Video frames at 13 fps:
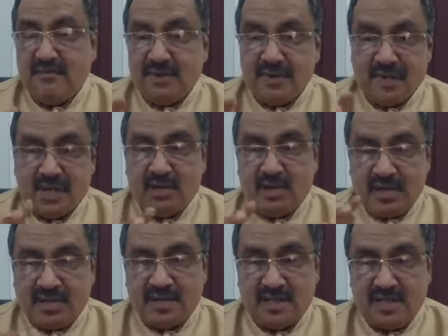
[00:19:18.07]
If
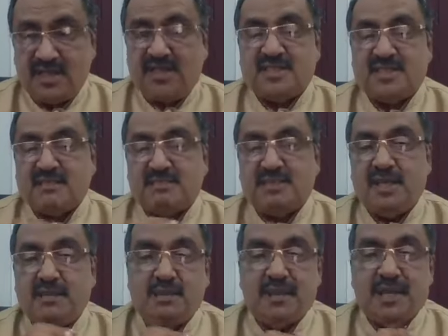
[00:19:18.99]
now nothing is
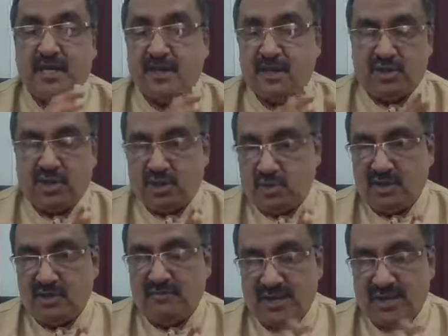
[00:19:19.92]
being paid into the account,